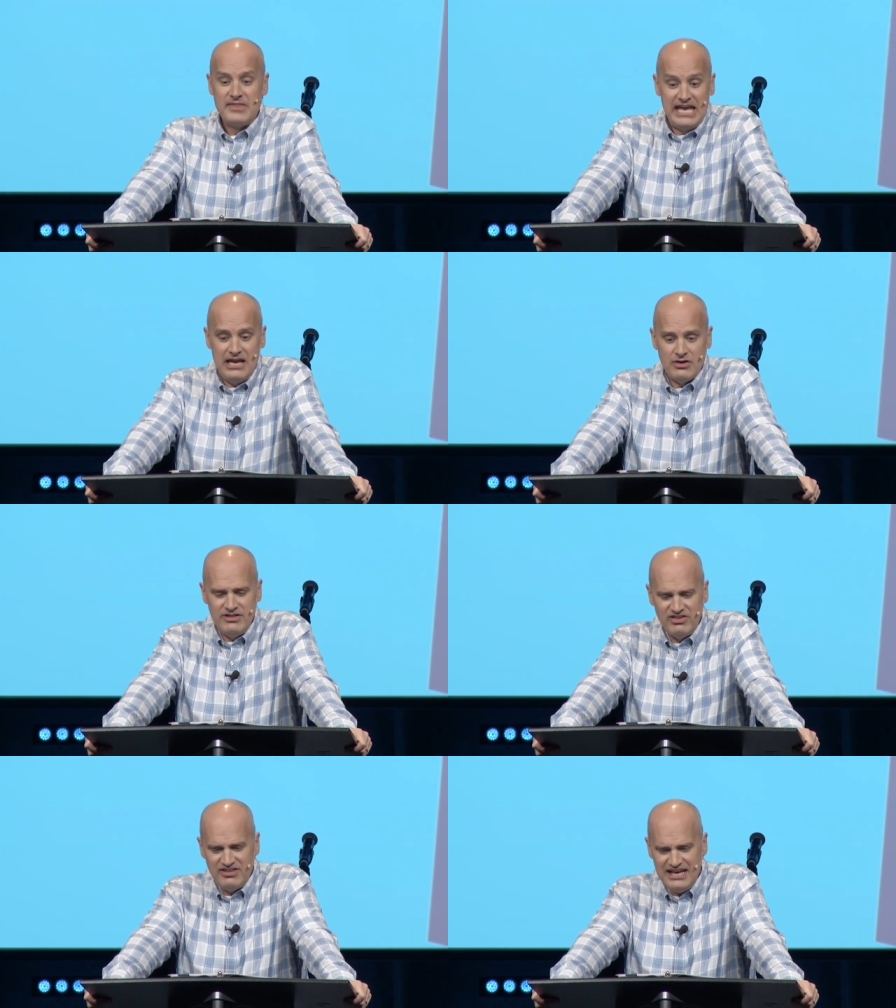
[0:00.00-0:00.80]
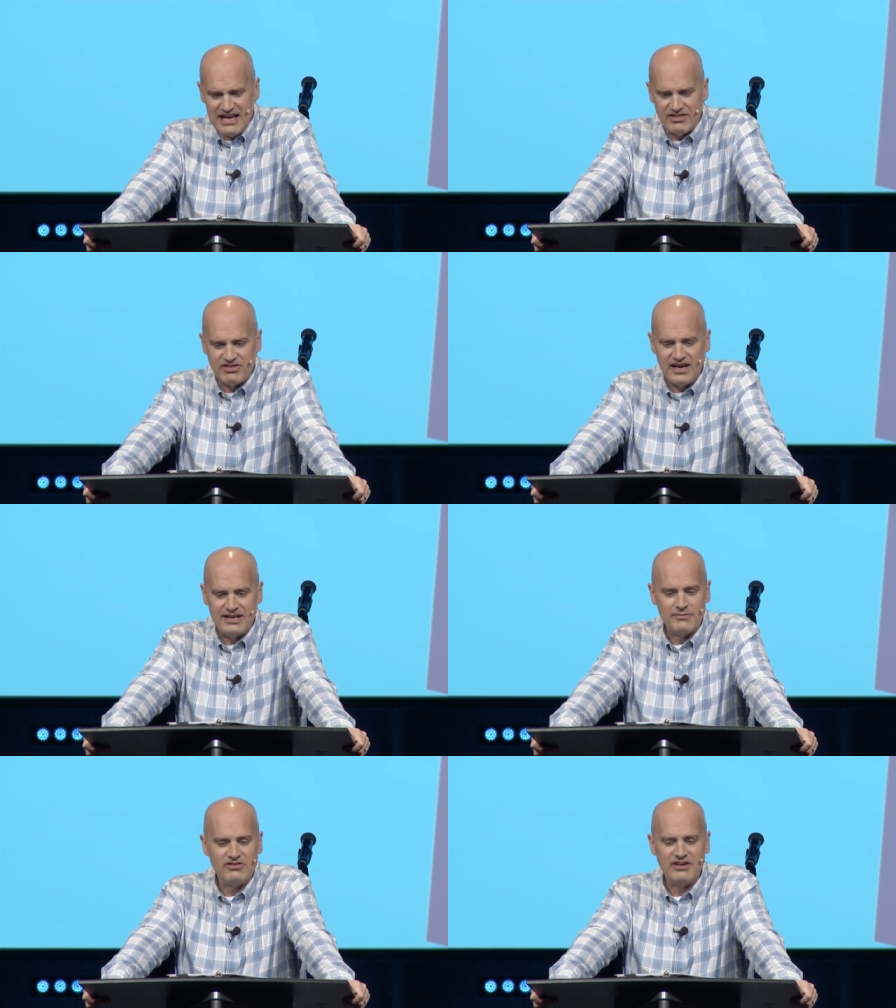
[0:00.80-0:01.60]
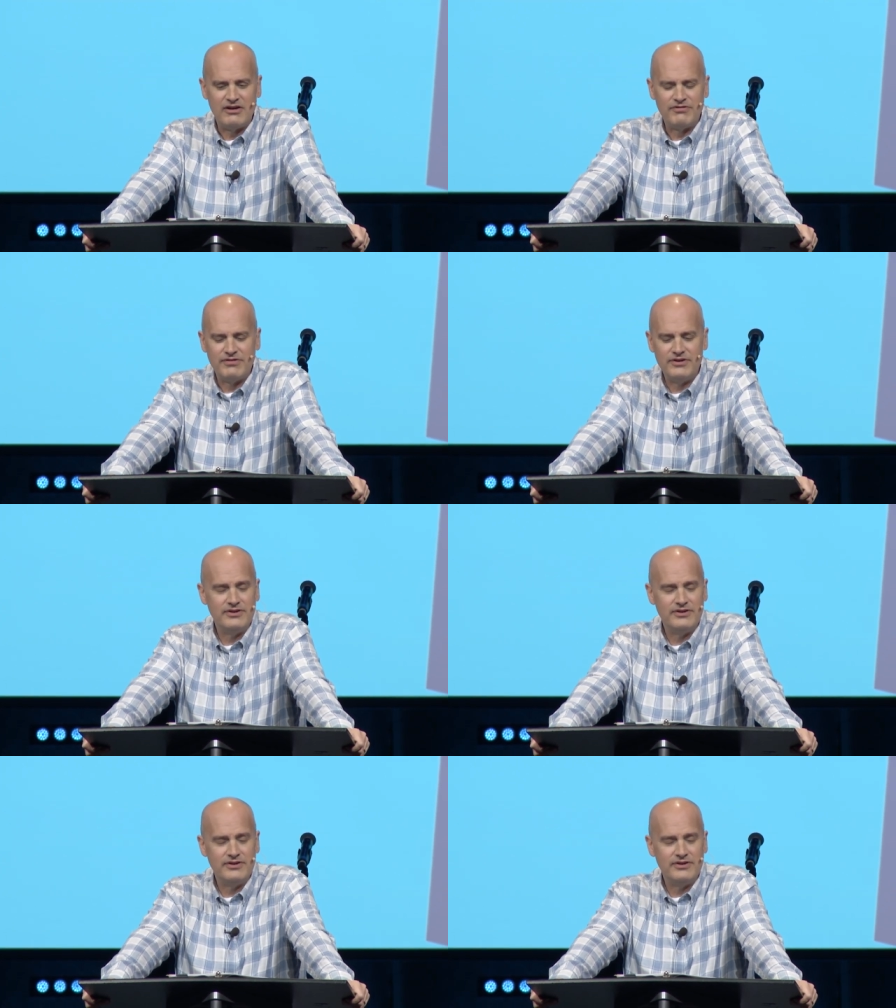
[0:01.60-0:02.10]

he couldn't see outside himself.